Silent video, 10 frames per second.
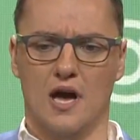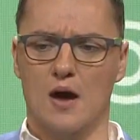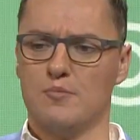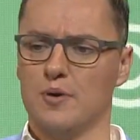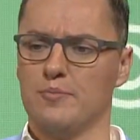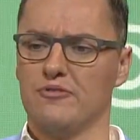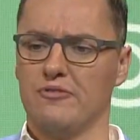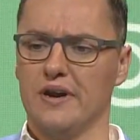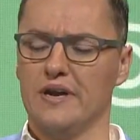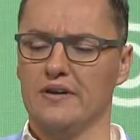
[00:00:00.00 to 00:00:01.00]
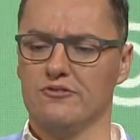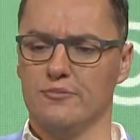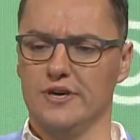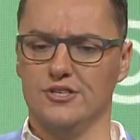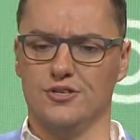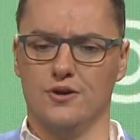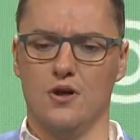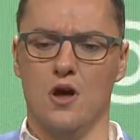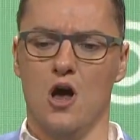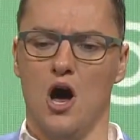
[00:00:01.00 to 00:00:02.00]
and by providing information
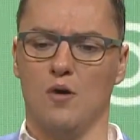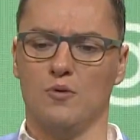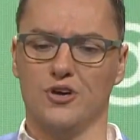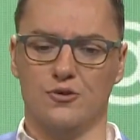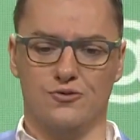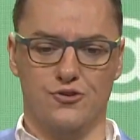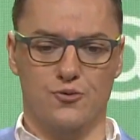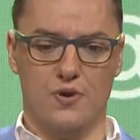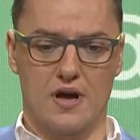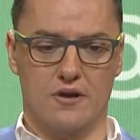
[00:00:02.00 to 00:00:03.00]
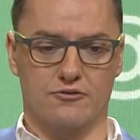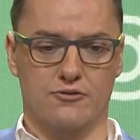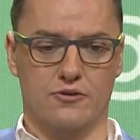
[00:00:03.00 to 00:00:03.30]
on what you do have,